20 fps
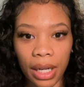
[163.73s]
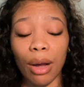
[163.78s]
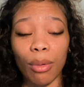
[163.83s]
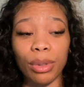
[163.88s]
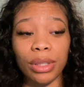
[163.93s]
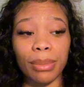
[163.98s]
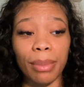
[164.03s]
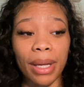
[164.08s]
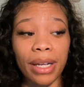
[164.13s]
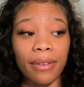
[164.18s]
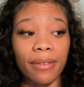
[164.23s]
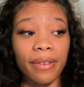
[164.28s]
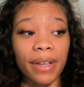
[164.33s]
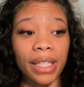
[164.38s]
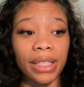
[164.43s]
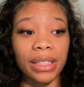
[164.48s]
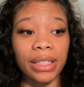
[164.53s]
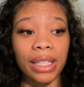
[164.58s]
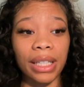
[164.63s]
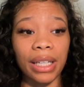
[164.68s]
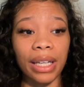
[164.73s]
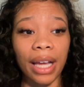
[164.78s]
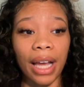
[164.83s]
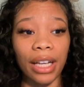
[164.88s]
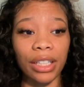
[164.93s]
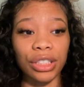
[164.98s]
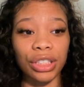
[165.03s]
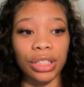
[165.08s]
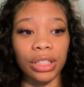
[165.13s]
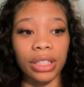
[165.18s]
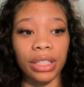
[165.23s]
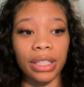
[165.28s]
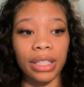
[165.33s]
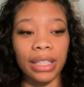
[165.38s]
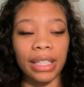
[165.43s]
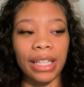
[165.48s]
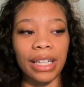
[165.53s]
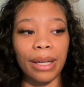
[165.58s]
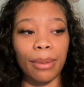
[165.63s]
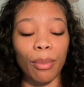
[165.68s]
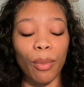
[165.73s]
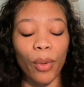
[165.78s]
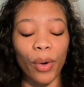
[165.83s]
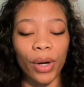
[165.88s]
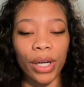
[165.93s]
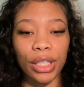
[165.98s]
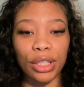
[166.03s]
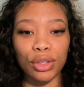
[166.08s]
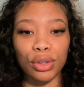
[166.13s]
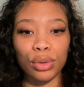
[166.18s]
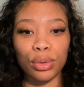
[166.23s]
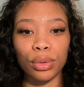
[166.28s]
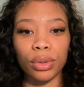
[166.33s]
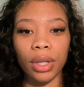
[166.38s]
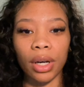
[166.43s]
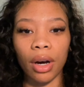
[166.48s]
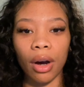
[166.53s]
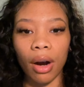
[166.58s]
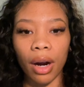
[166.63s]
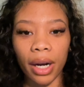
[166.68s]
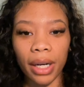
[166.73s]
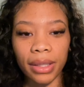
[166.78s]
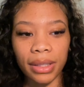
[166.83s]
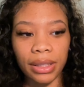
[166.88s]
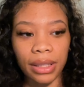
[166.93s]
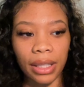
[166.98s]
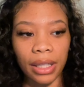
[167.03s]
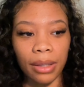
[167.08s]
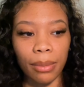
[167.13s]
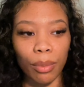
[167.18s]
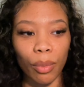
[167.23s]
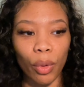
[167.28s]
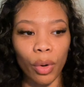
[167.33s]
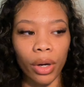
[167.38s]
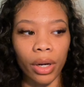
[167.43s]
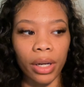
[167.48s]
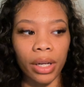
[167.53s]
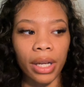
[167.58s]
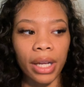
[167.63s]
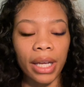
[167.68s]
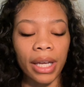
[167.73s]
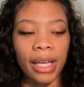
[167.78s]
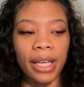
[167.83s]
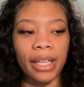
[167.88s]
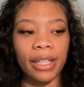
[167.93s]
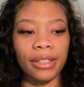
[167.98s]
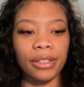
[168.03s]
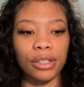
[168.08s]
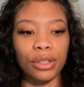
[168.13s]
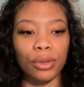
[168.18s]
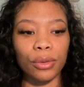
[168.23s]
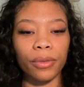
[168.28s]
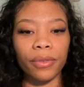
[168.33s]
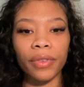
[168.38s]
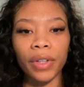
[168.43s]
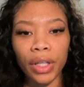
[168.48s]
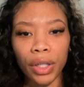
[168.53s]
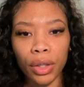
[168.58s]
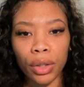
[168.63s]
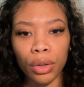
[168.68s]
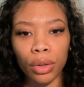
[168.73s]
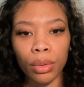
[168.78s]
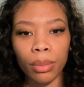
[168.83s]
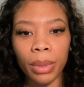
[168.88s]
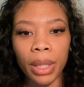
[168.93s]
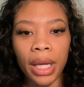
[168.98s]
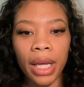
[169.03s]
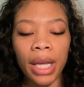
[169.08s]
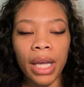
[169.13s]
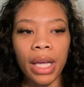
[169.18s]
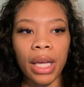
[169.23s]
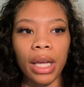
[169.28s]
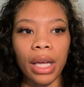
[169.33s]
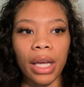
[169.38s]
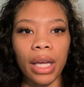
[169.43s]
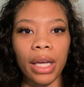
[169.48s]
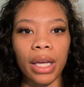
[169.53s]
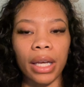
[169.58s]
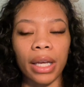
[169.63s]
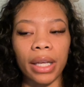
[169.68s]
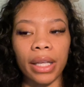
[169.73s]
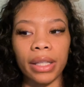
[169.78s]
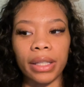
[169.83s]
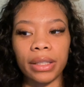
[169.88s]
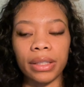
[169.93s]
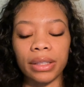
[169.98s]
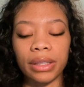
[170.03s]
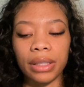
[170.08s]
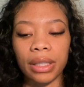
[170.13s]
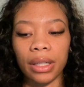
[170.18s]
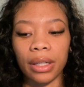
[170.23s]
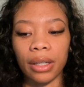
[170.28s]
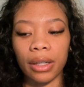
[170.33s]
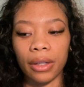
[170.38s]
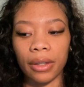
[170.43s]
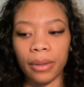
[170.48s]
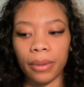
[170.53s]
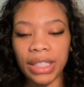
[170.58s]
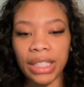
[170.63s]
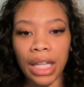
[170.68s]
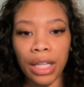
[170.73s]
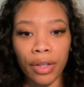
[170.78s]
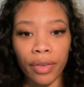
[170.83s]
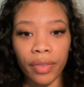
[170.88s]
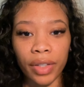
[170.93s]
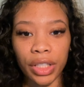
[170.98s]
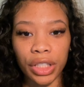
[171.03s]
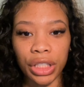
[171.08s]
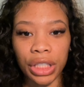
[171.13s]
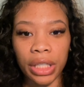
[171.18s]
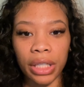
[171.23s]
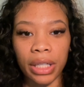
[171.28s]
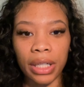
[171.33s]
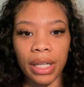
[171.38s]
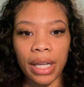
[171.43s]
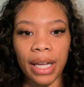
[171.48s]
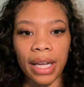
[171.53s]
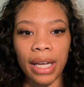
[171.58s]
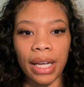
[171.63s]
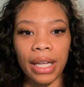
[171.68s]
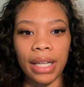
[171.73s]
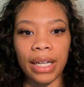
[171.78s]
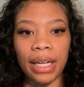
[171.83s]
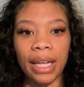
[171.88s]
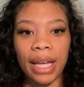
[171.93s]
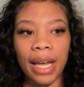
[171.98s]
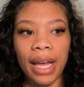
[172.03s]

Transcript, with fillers: I was manifesting actually getting more into the art, to get more into film and um, television and